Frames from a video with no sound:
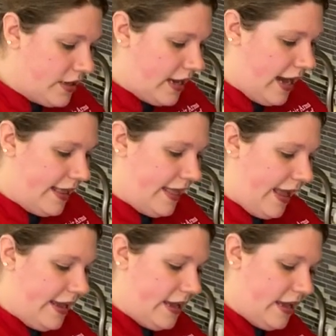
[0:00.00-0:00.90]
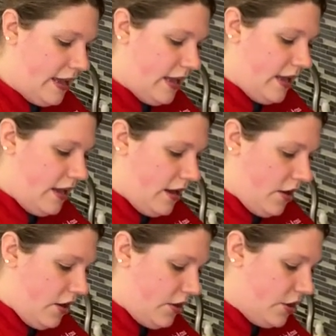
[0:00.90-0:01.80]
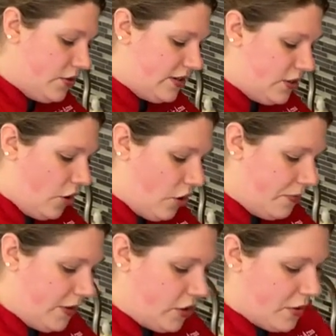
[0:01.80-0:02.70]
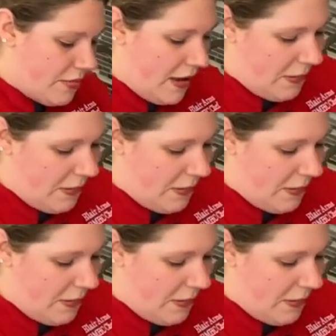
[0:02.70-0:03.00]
I like using whole milk with my